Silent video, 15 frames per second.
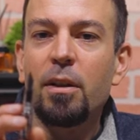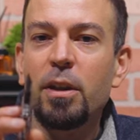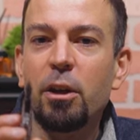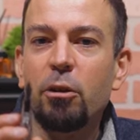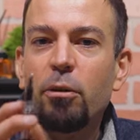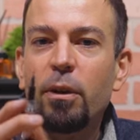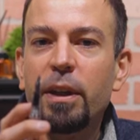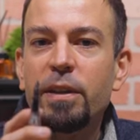The
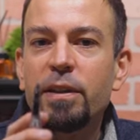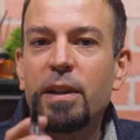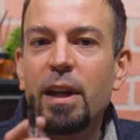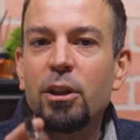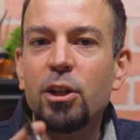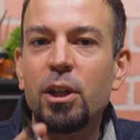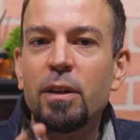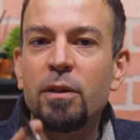acrylic
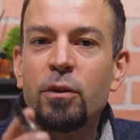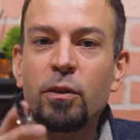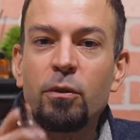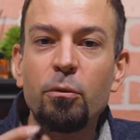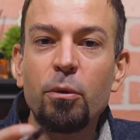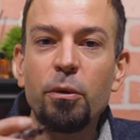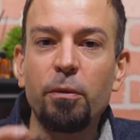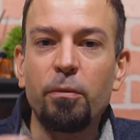section
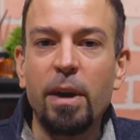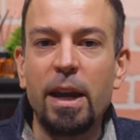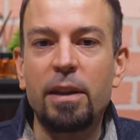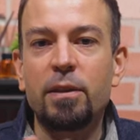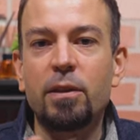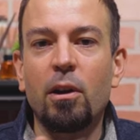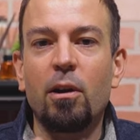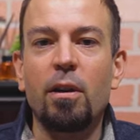screw
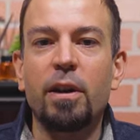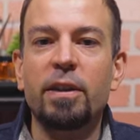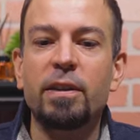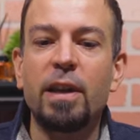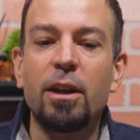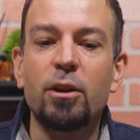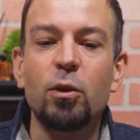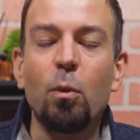threads are
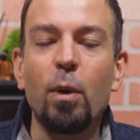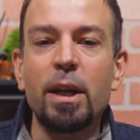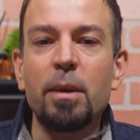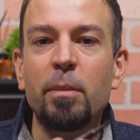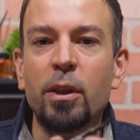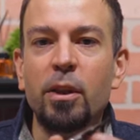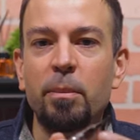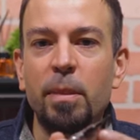set 20
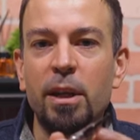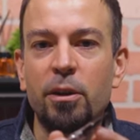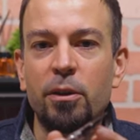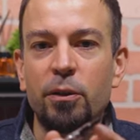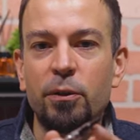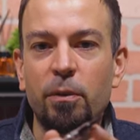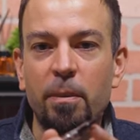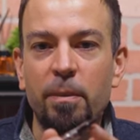
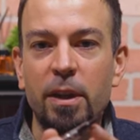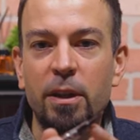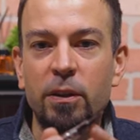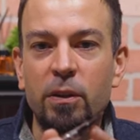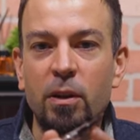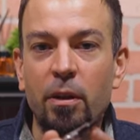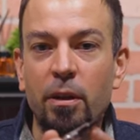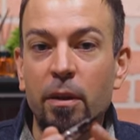millimeters from the
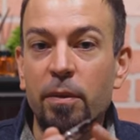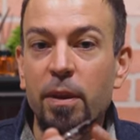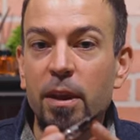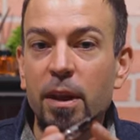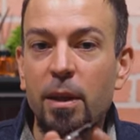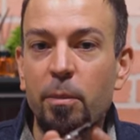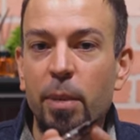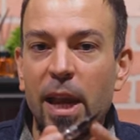start of the
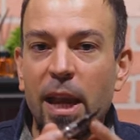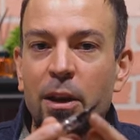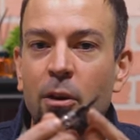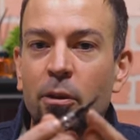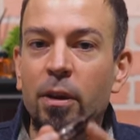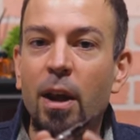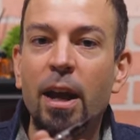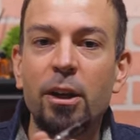nib and
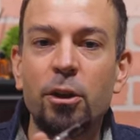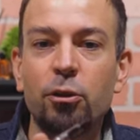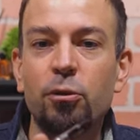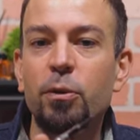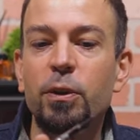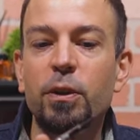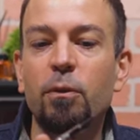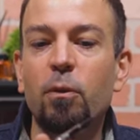are not
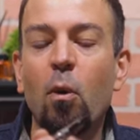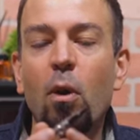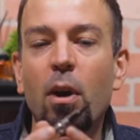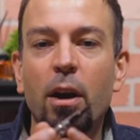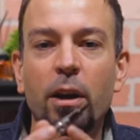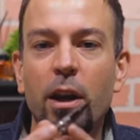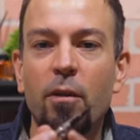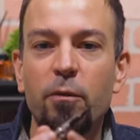intrusive or
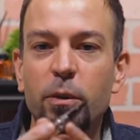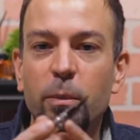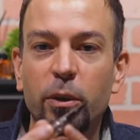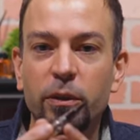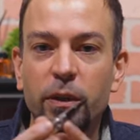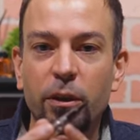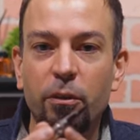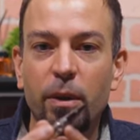uncomfortable
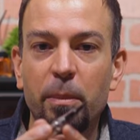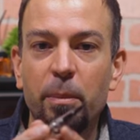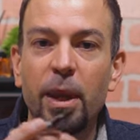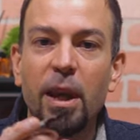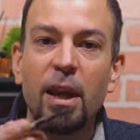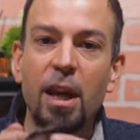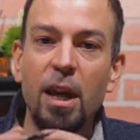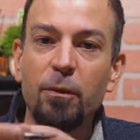to grip
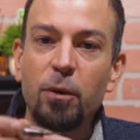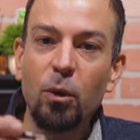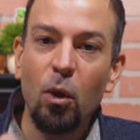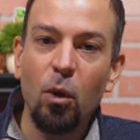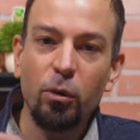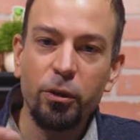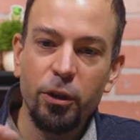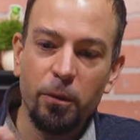if you
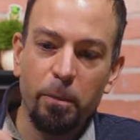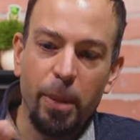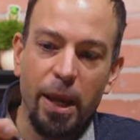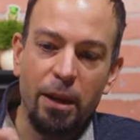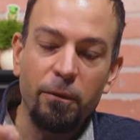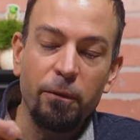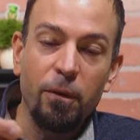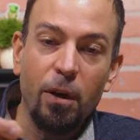hold your
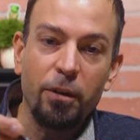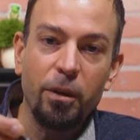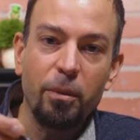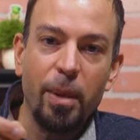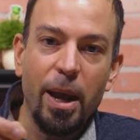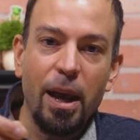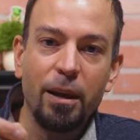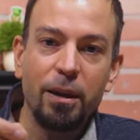pen farther
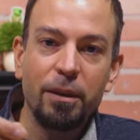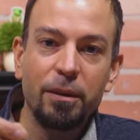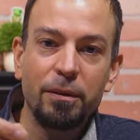back.